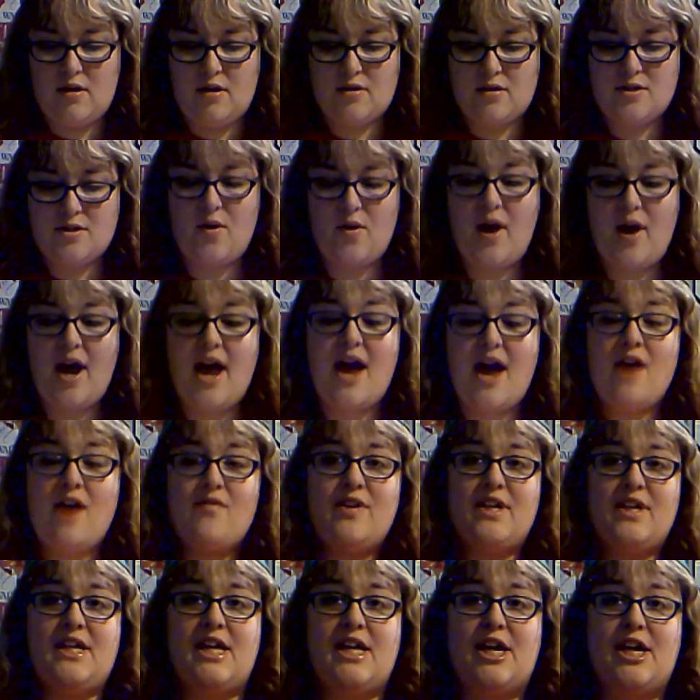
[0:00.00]
so I
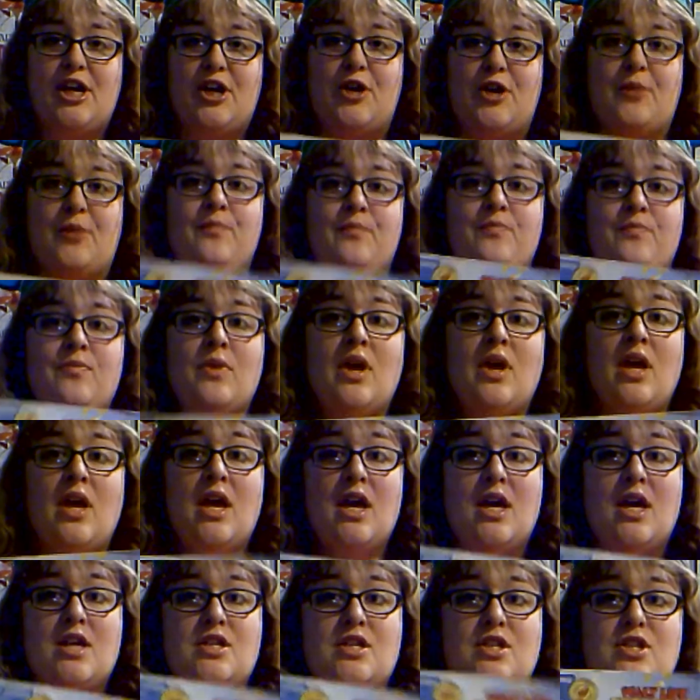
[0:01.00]
have a year
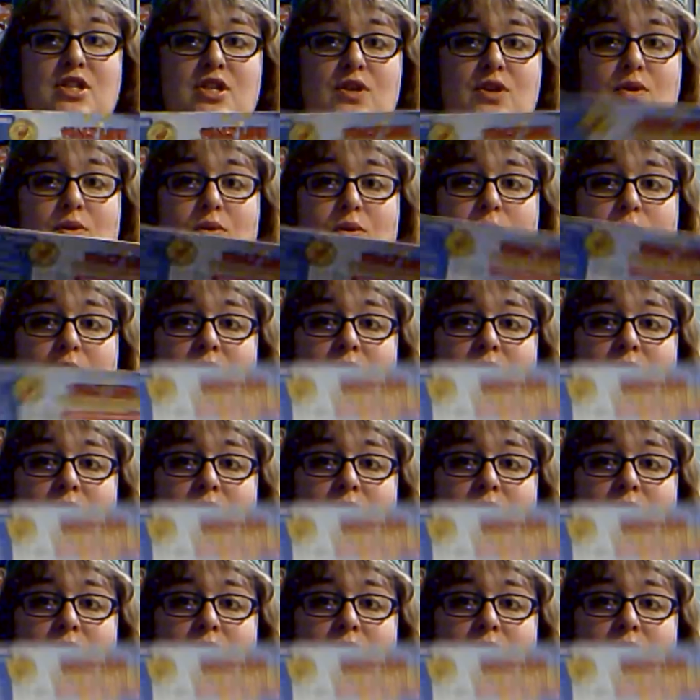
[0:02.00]
to do